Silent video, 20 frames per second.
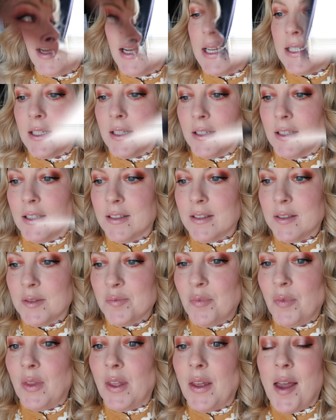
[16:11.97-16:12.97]
I did it.
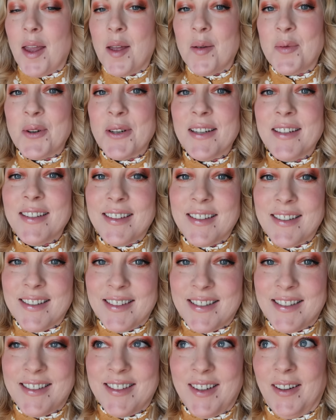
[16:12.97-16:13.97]
The apron
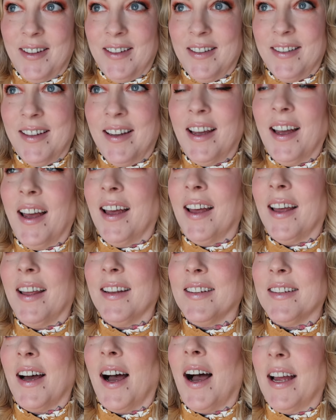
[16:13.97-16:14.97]
is done
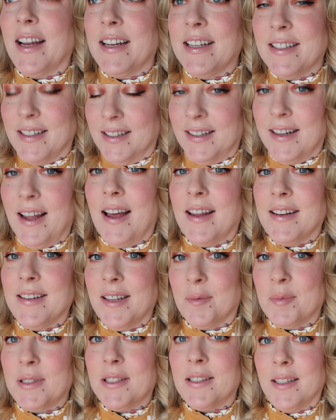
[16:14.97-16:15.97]
and I did end
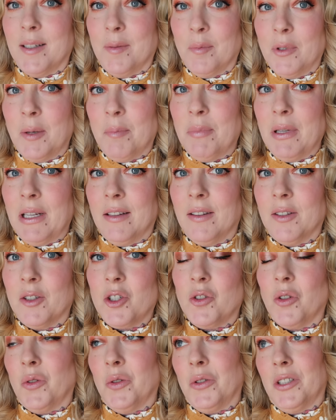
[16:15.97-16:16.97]
up seam ripping the
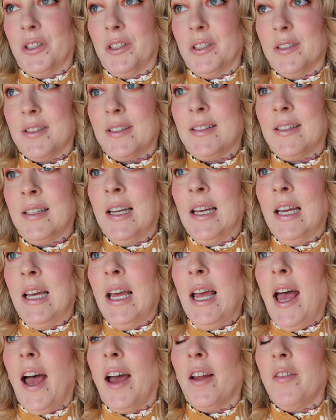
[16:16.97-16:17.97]
shoulders
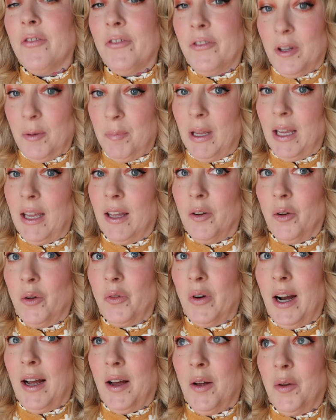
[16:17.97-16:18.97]
and flipping it
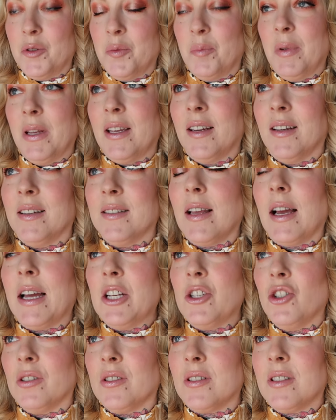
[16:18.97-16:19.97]
around because I
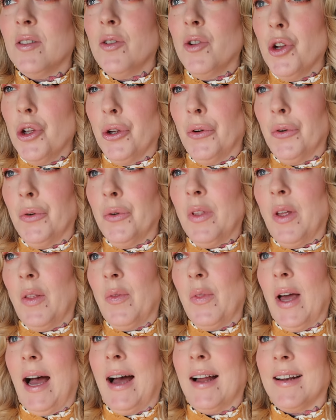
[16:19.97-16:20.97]
just knew
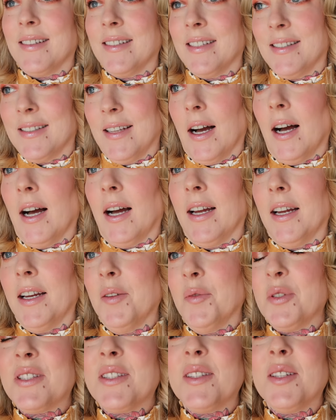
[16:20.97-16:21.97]
that that
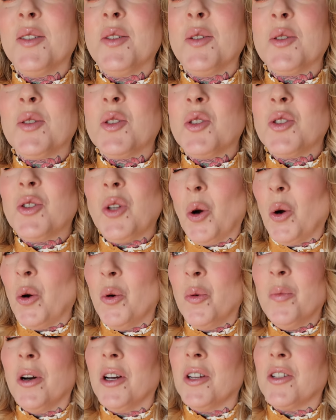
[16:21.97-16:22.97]
design was gonna look
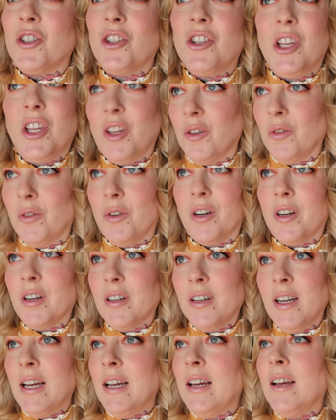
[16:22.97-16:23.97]
so much
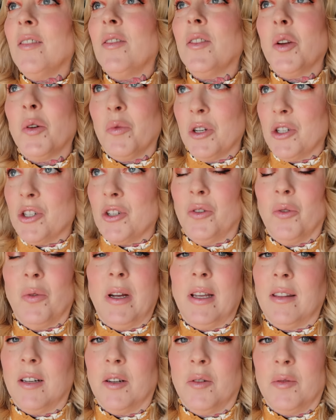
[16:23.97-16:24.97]
cuter the original
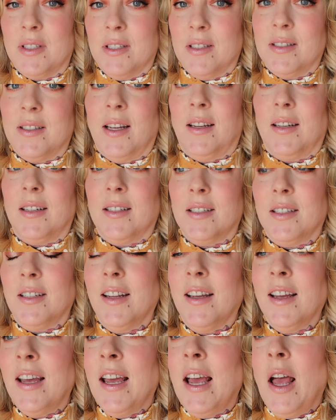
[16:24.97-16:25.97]
way that it was
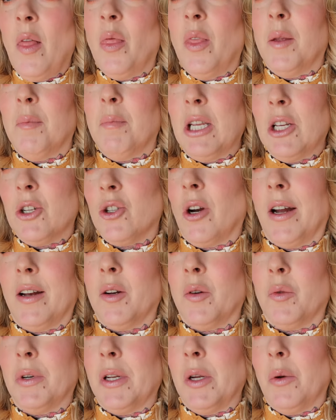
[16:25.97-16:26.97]
intended than me trying
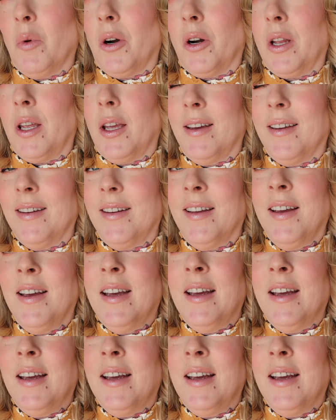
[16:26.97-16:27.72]
to rework it.